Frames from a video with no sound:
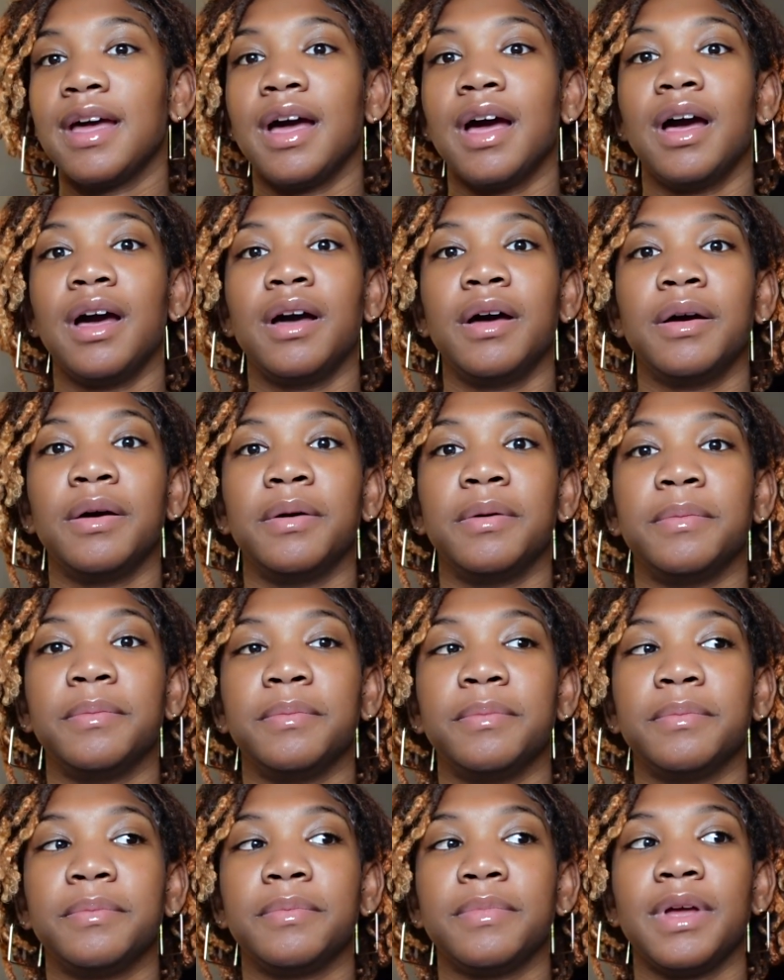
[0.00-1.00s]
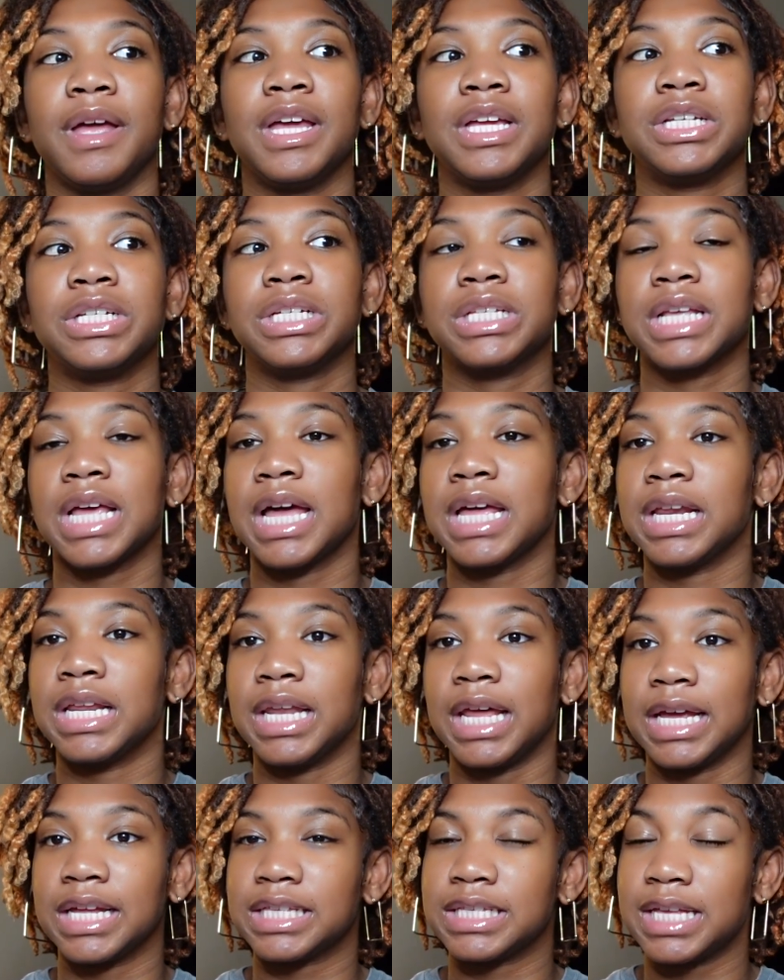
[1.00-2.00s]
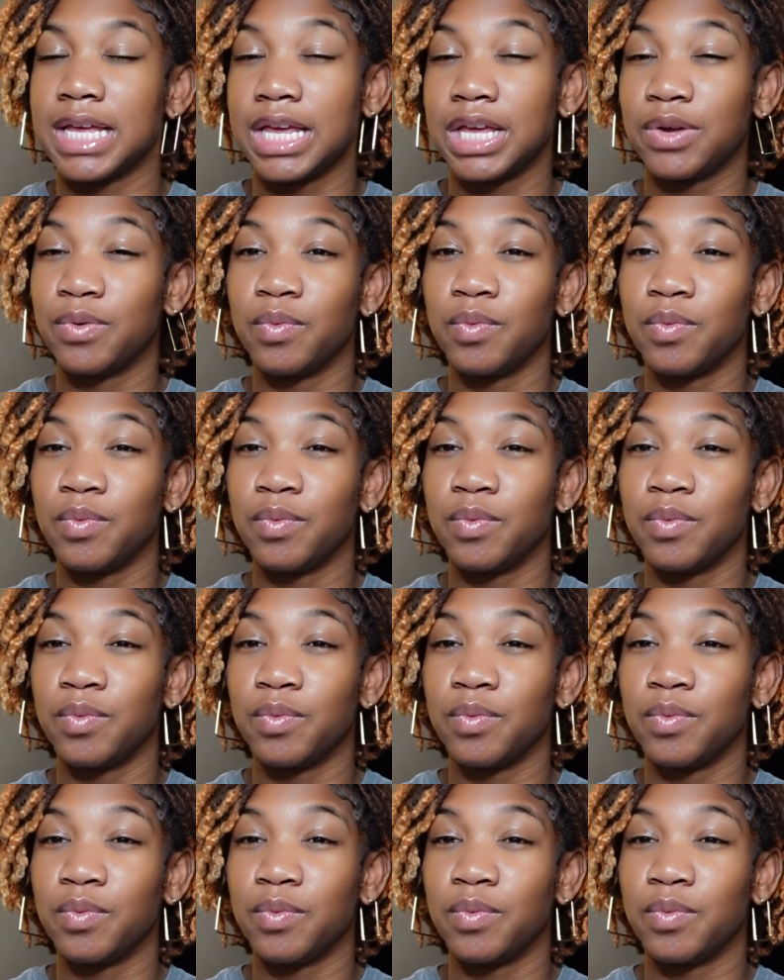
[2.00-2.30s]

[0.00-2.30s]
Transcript: and just kind of like take